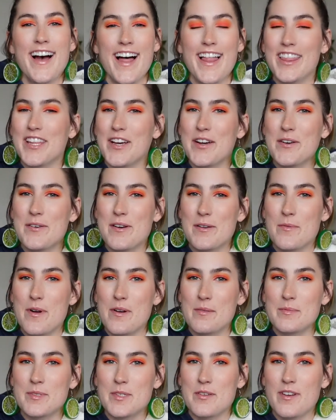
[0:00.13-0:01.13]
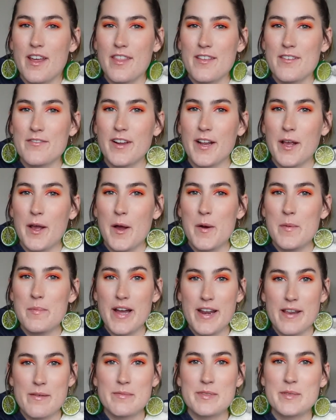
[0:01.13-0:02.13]
Hello and welcome to another video.
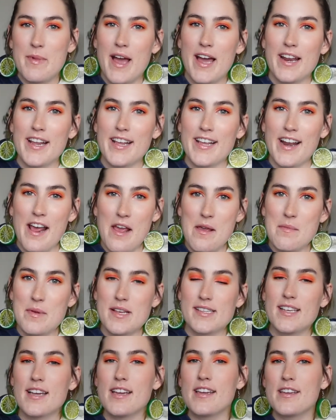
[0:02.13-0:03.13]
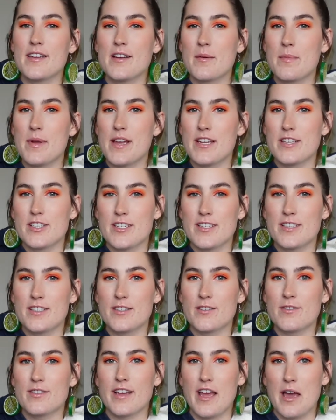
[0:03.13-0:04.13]
My name is Maddie and I am a second year PhD
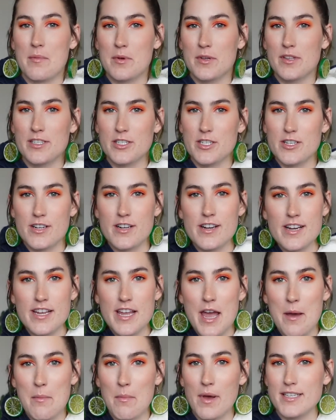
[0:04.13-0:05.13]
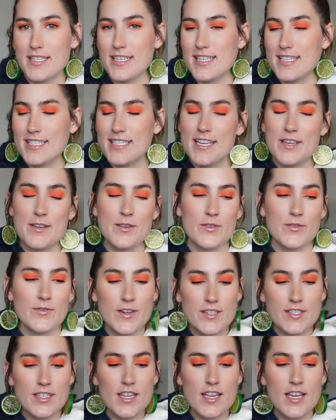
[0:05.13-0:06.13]
student in chemical engineering at Montana State
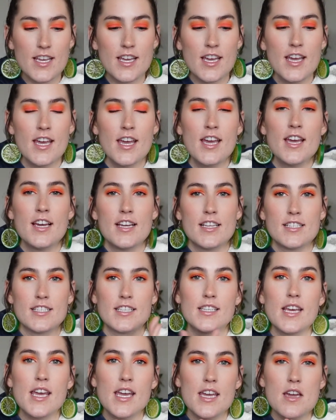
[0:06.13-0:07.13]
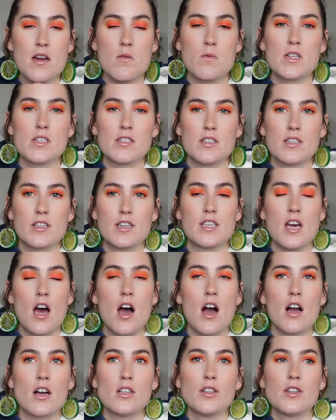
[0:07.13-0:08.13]
University. Today I wanted to
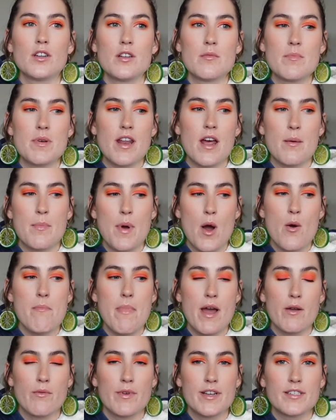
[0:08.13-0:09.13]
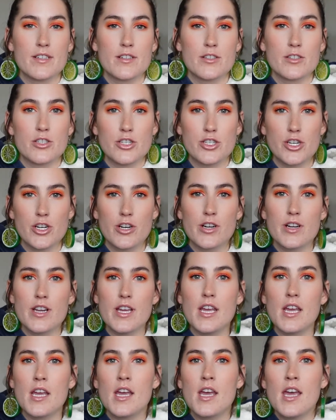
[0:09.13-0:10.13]
talk a little bit about my research
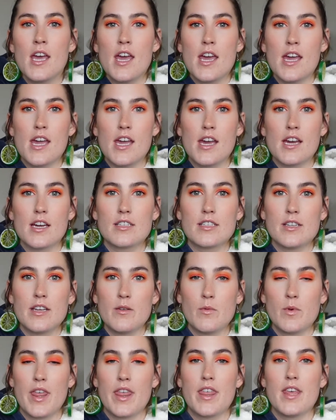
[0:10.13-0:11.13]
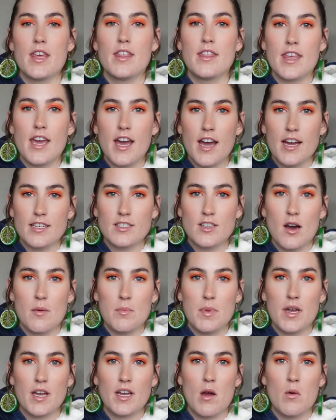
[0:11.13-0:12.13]
journey, and within that
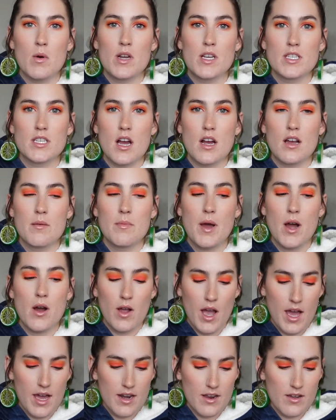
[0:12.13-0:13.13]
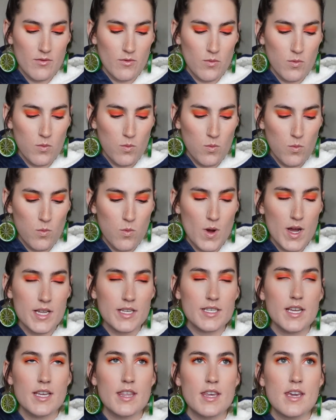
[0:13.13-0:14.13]
topic I want to talk about kind of what
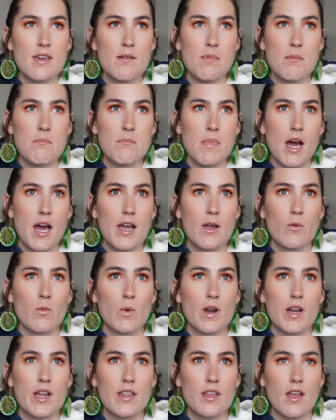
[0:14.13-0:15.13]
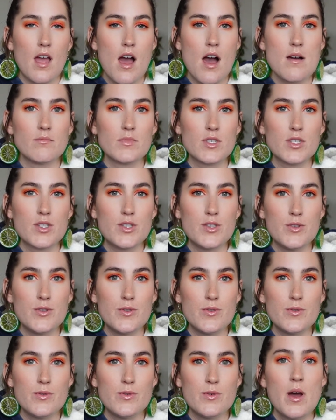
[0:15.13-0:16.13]
to keep in mind when it comes
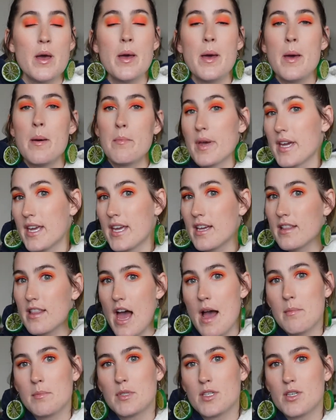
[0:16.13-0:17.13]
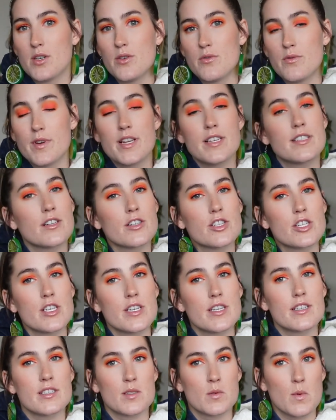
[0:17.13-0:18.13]
to picking labs to do research
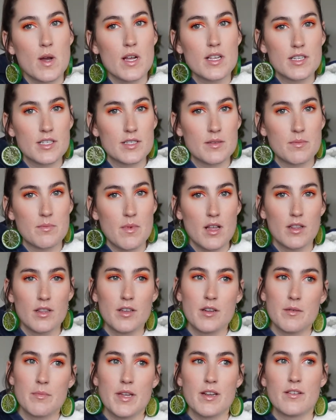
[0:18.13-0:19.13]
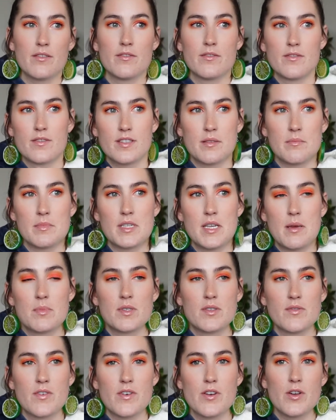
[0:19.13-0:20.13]
in, as well as a little bit of some
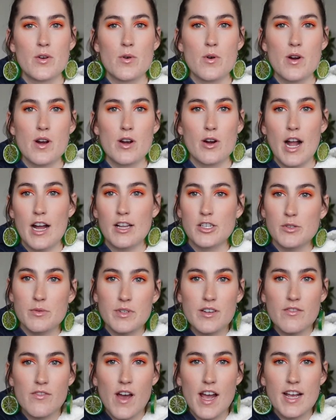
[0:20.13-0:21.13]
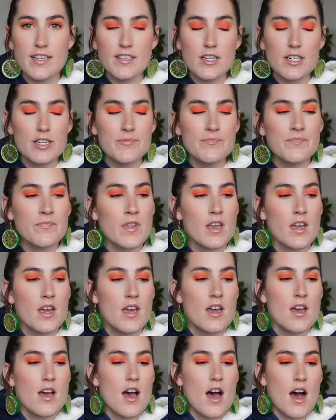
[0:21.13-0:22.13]
tips for your graduate advisor.
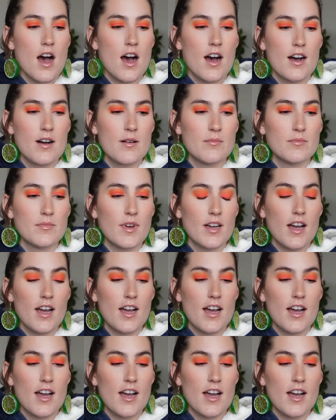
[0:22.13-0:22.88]
Um,